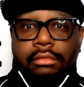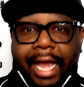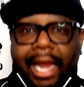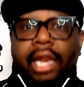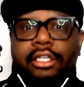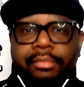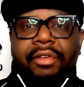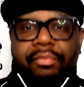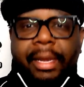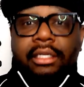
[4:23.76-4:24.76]
Alex
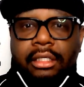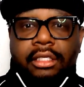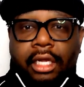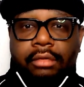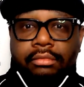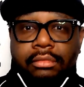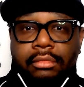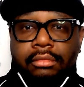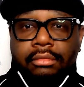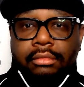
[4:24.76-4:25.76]
Smith made the team
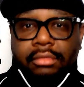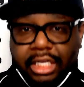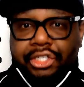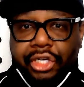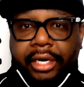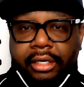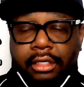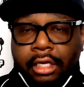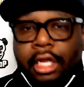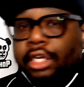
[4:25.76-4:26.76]
this year.
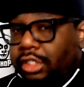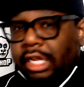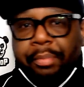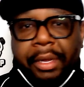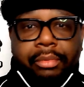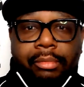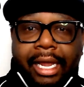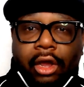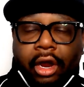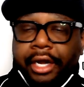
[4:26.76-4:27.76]
Some people
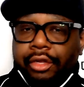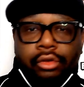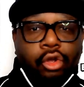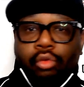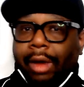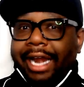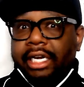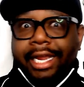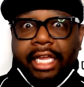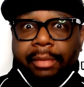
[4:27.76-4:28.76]
may argue, why did
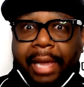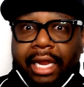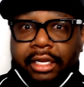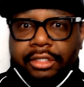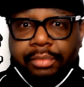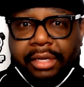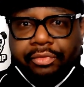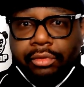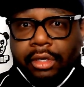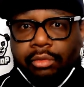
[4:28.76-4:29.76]
they keep Alex Smith
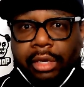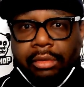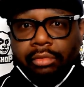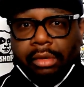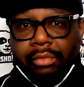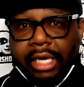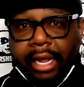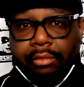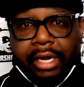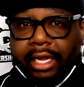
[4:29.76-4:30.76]
when
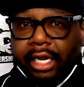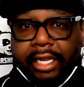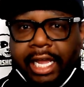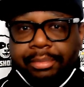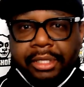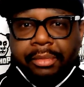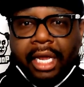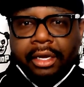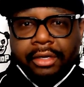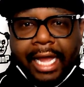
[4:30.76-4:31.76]
they could have kept some
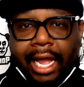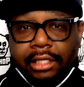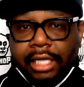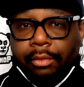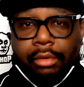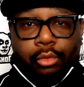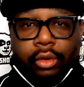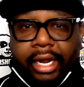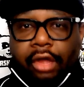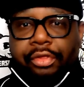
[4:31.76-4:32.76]
younger guys that were more
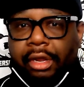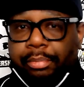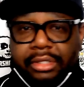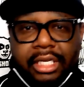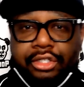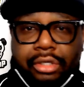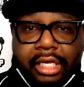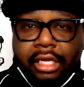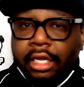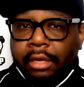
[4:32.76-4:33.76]
healthy and
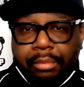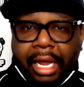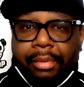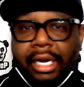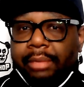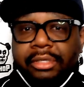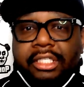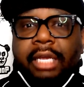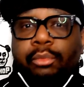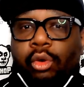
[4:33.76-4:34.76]
potentially be able to help the
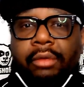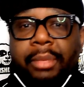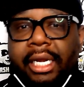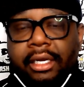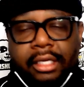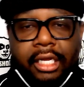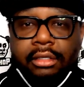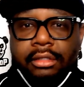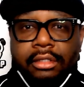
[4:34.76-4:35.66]
team more immediately?